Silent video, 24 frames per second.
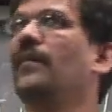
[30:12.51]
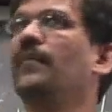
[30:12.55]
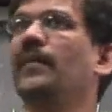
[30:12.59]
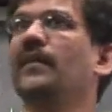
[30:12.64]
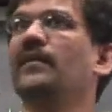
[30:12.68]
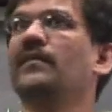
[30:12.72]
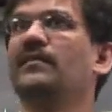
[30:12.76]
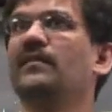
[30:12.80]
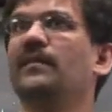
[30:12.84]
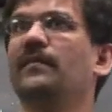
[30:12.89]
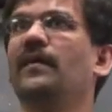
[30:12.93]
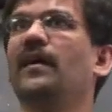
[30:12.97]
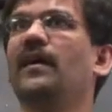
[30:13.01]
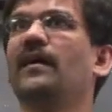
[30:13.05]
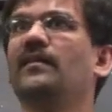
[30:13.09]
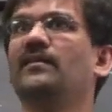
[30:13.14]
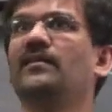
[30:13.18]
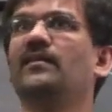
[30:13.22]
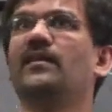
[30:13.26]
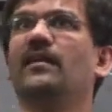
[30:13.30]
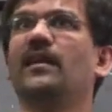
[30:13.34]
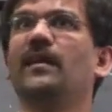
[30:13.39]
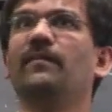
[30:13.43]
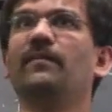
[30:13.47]
operating system
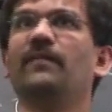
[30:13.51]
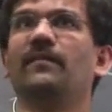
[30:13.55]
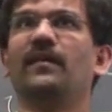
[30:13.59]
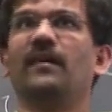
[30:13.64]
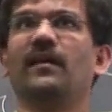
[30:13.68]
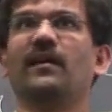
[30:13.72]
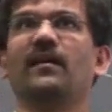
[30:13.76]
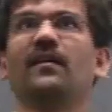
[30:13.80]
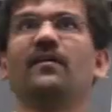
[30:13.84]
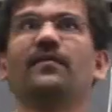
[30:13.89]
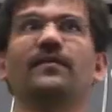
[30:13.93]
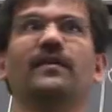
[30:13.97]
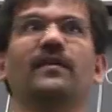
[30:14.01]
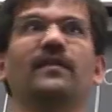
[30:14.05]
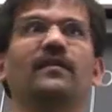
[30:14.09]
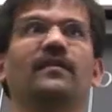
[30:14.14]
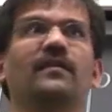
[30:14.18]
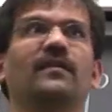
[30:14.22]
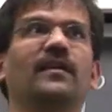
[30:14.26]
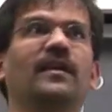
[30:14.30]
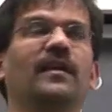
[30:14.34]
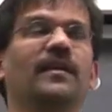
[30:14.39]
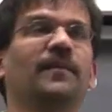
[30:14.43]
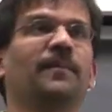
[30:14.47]
has to keep track of it,
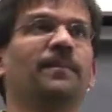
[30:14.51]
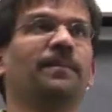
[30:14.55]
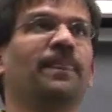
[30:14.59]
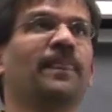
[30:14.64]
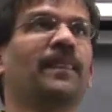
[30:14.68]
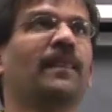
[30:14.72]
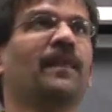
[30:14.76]
right?